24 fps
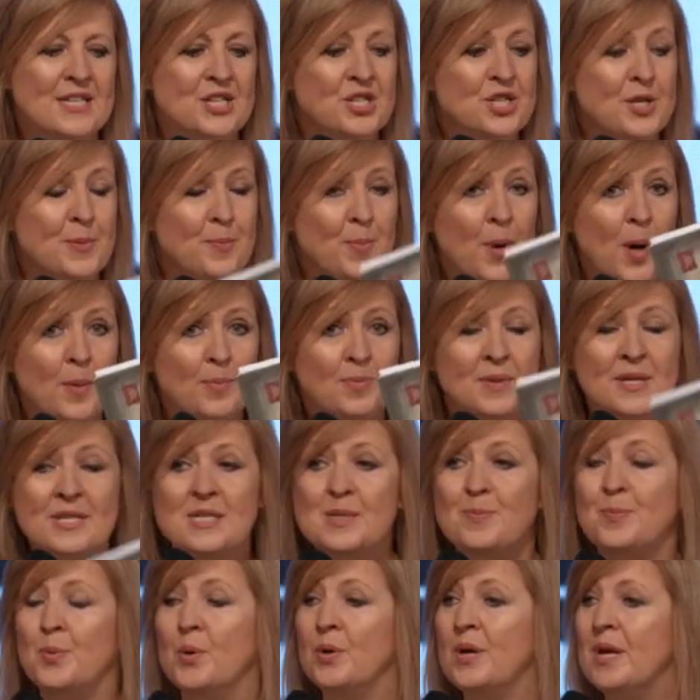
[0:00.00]
And she popped
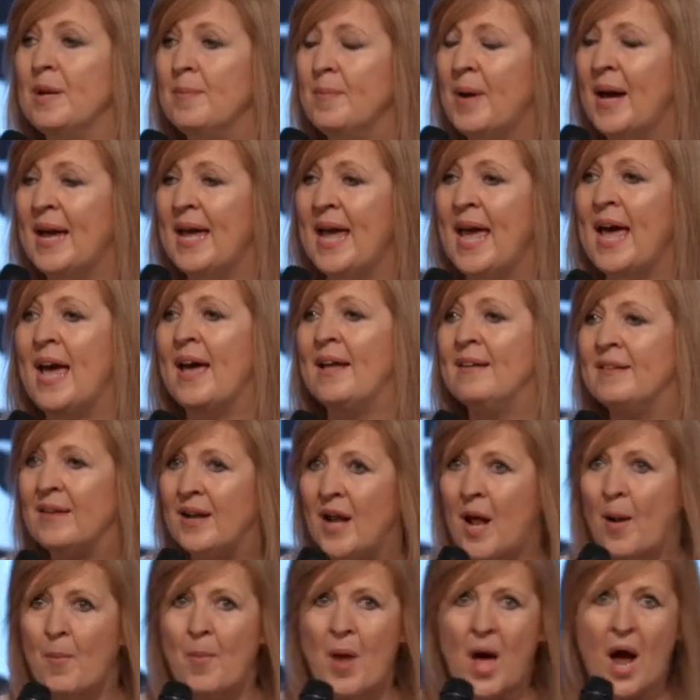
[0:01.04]
this book in my hand, and
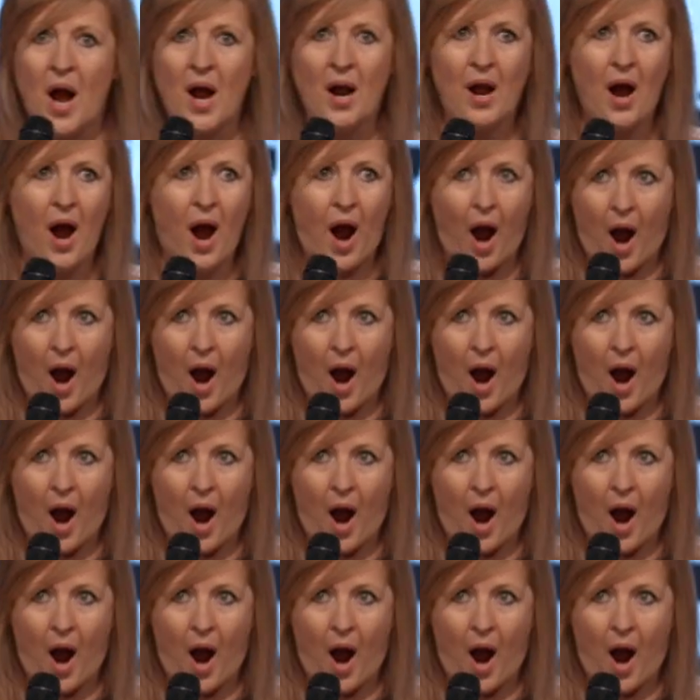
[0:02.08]
I'm like,